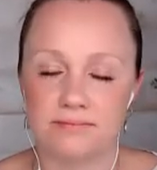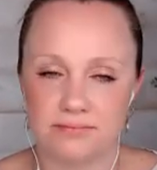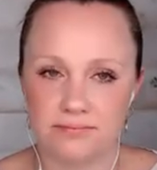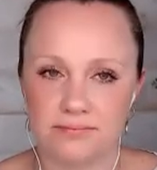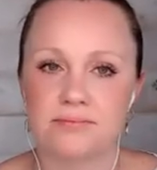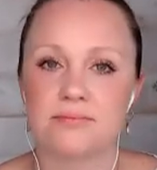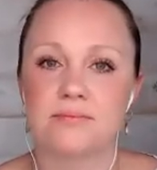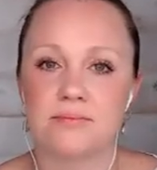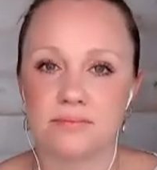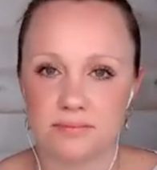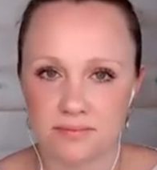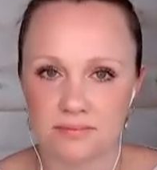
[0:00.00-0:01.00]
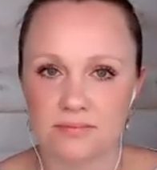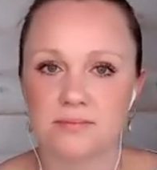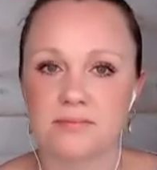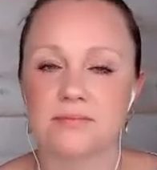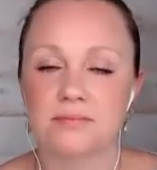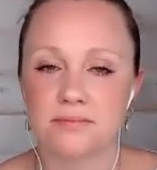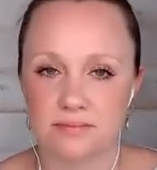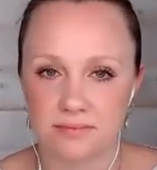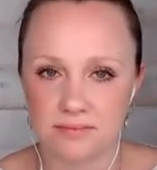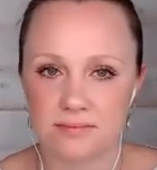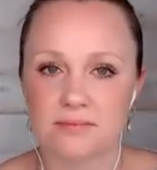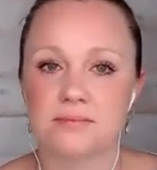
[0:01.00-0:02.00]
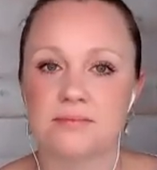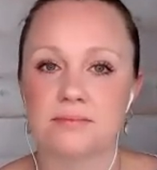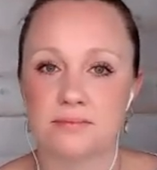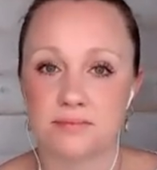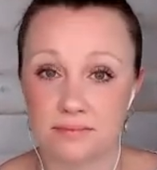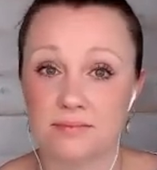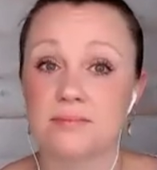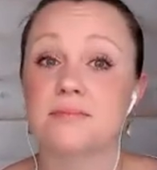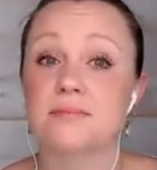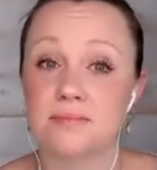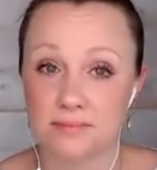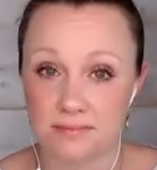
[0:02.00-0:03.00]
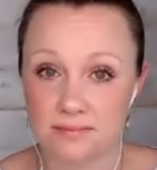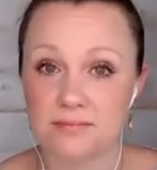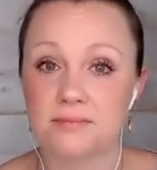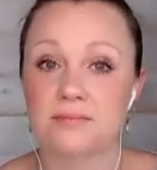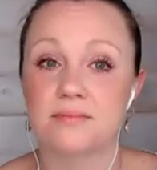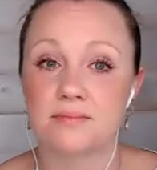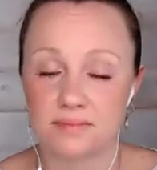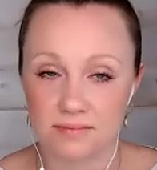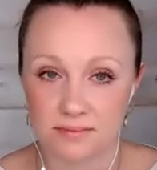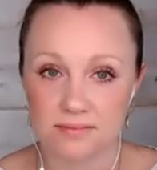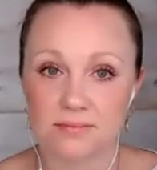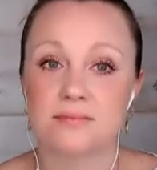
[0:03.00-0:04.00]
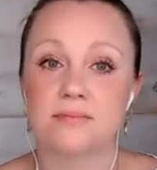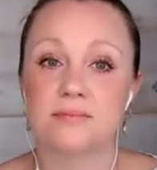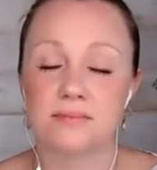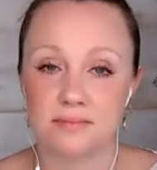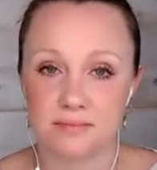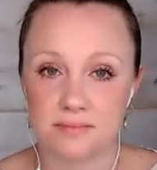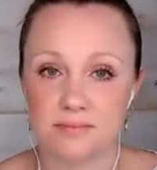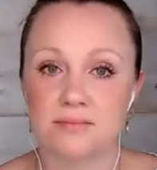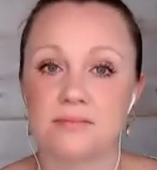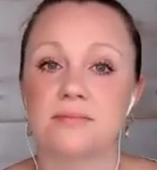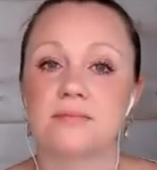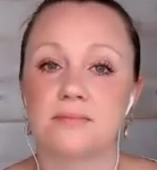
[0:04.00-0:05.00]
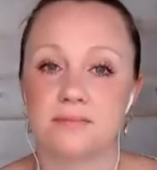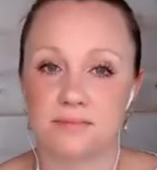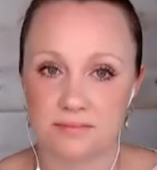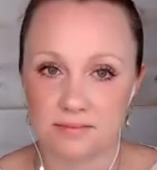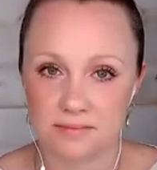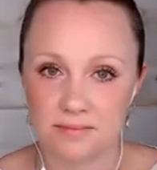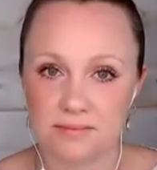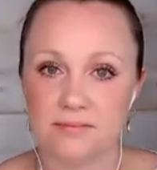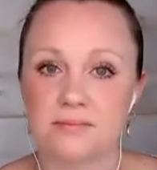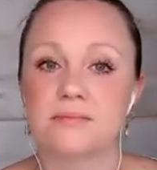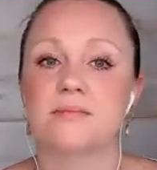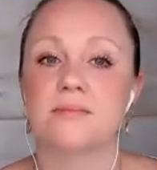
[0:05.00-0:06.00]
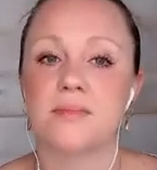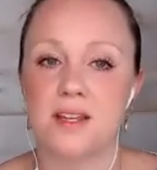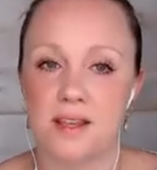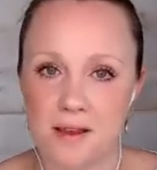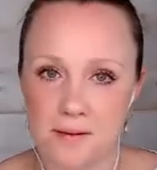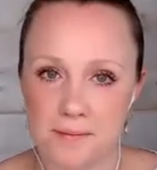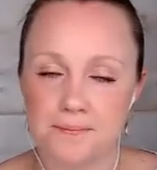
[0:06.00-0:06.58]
of life, then we're looking at, okay, well, what's, like you said, what's the expectation? What's the reality? What's happening